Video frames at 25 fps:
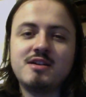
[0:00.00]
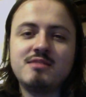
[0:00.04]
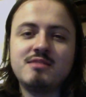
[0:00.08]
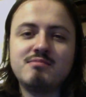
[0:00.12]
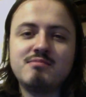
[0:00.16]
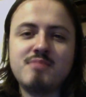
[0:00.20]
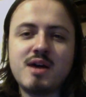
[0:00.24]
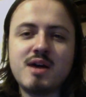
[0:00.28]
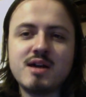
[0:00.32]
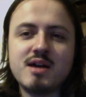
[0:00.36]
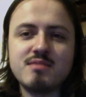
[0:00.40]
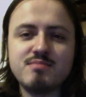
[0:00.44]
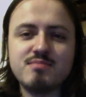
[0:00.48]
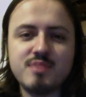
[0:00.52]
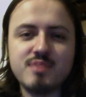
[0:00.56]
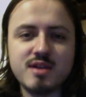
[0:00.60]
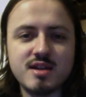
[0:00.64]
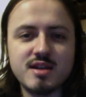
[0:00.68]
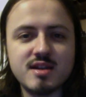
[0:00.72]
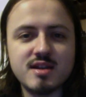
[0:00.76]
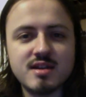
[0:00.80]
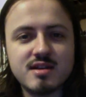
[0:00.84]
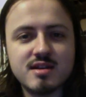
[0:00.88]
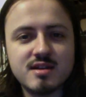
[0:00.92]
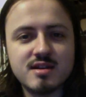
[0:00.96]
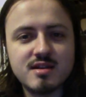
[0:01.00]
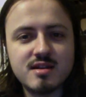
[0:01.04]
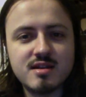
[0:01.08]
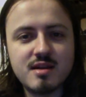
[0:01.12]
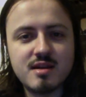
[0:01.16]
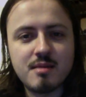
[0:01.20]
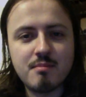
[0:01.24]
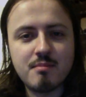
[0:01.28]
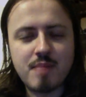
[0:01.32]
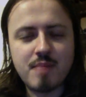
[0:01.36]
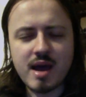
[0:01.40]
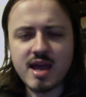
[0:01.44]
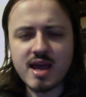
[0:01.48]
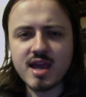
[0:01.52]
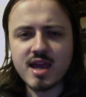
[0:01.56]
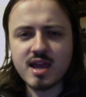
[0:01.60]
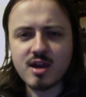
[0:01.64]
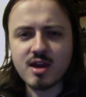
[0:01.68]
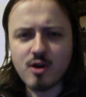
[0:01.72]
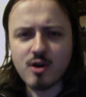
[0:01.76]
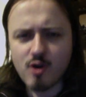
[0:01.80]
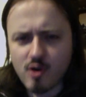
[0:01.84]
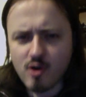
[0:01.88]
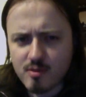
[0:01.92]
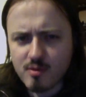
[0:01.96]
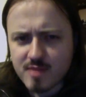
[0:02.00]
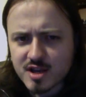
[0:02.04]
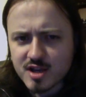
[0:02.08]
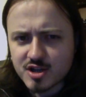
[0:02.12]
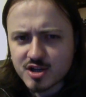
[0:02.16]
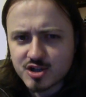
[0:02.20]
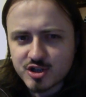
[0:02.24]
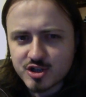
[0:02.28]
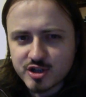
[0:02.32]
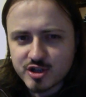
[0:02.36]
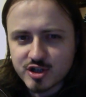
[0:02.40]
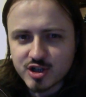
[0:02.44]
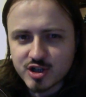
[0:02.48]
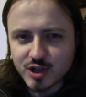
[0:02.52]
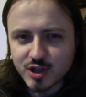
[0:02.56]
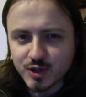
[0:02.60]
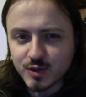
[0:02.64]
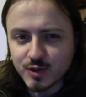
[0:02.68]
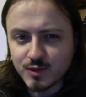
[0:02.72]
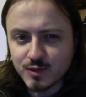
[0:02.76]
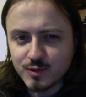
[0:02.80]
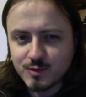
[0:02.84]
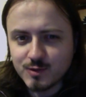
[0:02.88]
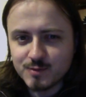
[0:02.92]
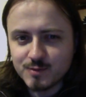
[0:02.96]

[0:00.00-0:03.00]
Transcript: might be paying homage to